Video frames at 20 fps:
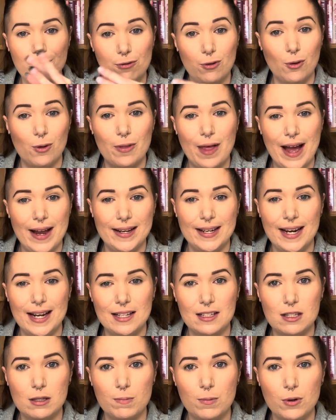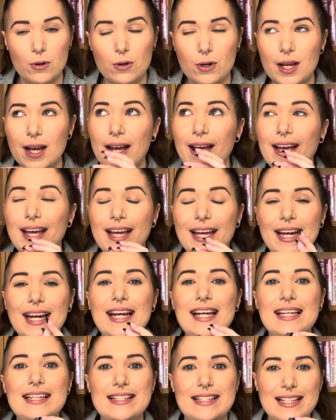for that next book
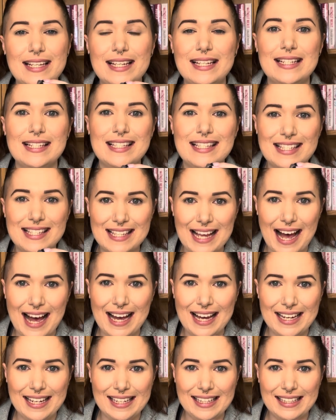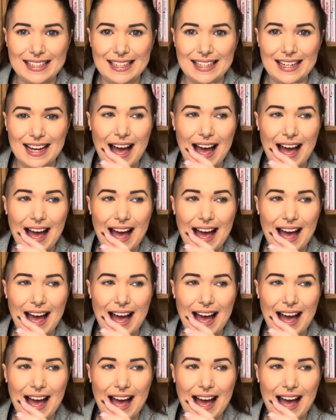is insane.